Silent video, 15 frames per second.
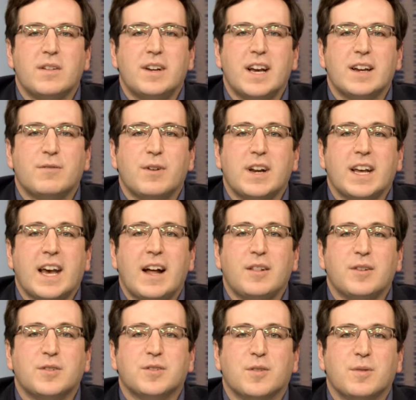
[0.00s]
negative rating
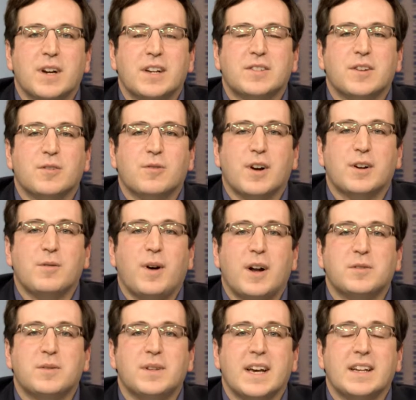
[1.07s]
outlooks or ratings on credit
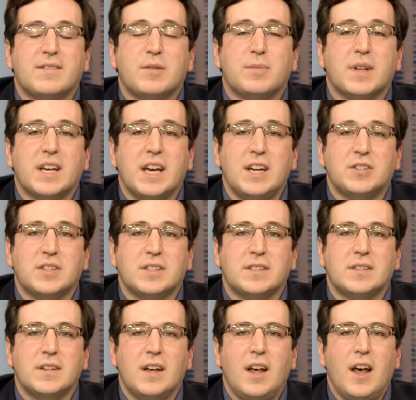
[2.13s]
watch with negative
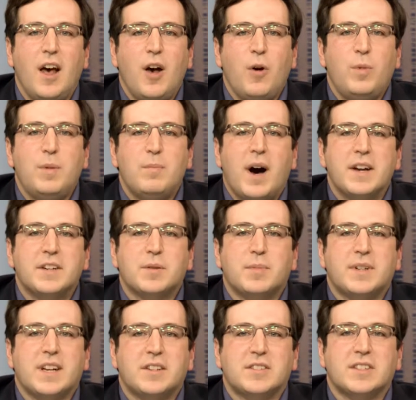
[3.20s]
implications. We monitor
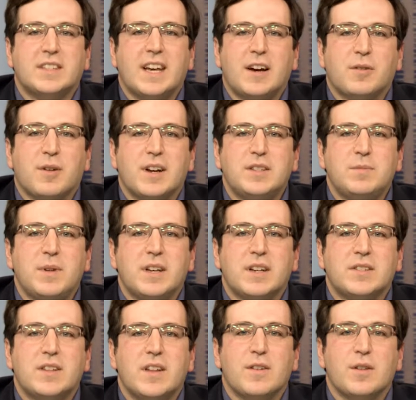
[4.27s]
potential downgrades
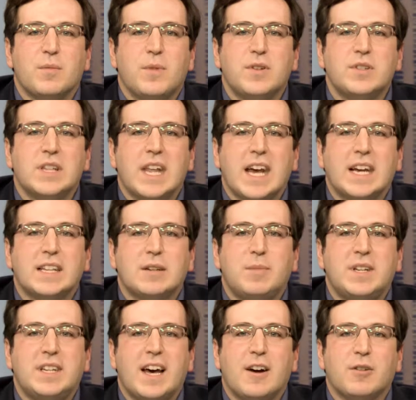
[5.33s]
because the most likely to
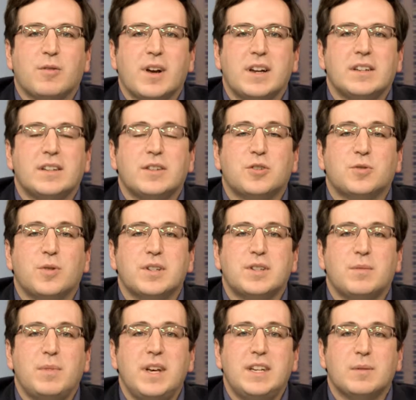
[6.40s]
be downgraded in the short to
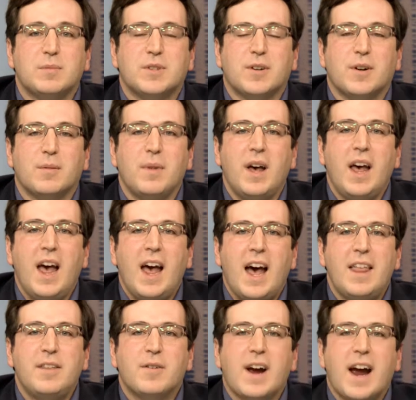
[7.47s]
medium term,
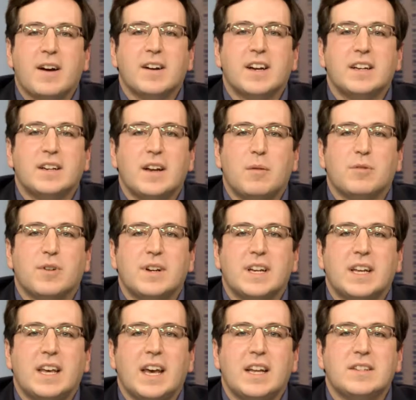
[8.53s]
and their aggregate number
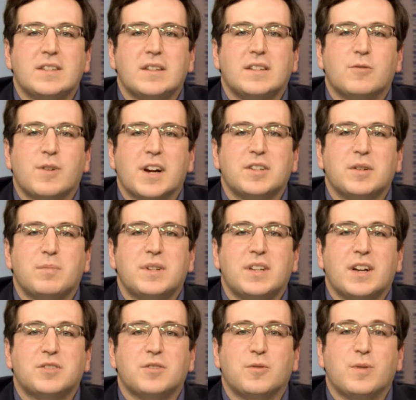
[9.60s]
indicates the direction of
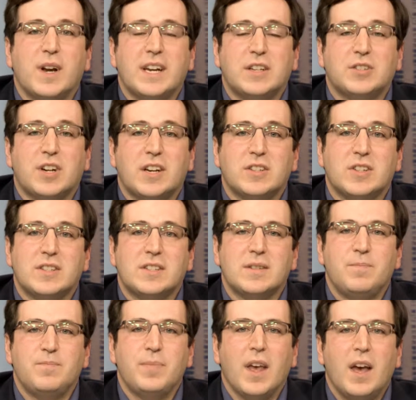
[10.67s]
potential rating changes.
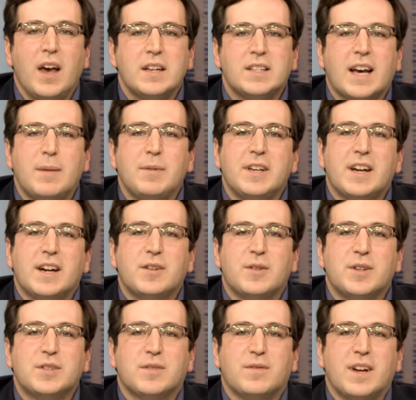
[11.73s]
Timely and
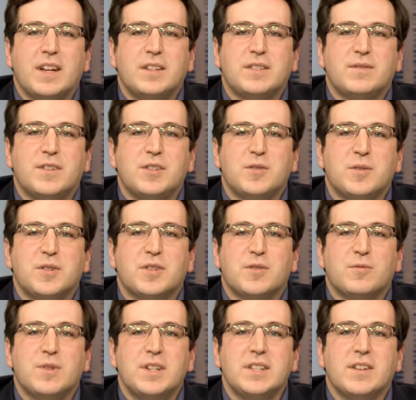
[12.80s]
ongoing surveillance of issuers at
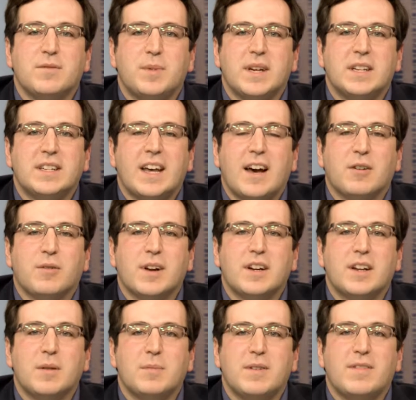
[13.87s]
risk of being downgraded
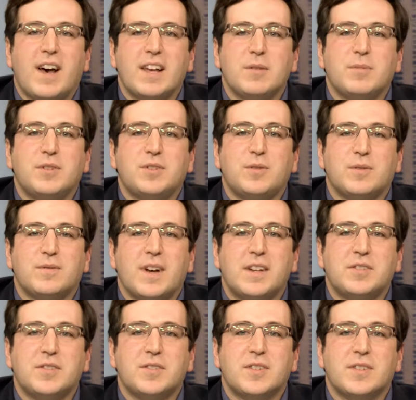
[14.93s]
can be valuable to
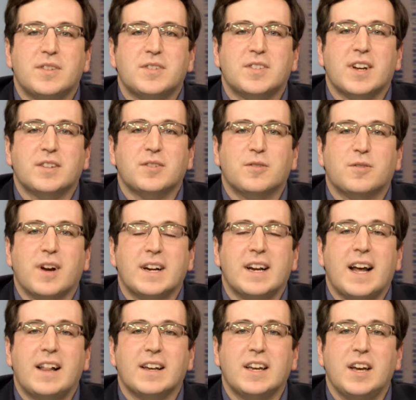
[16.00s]
investors in their sector credit
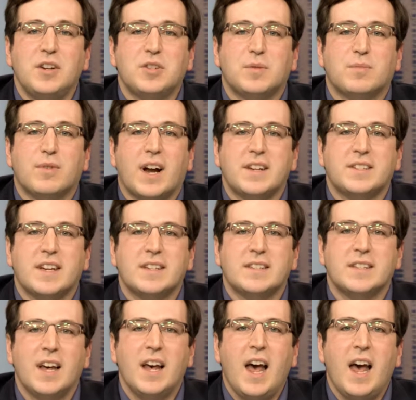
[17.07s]
allocation process,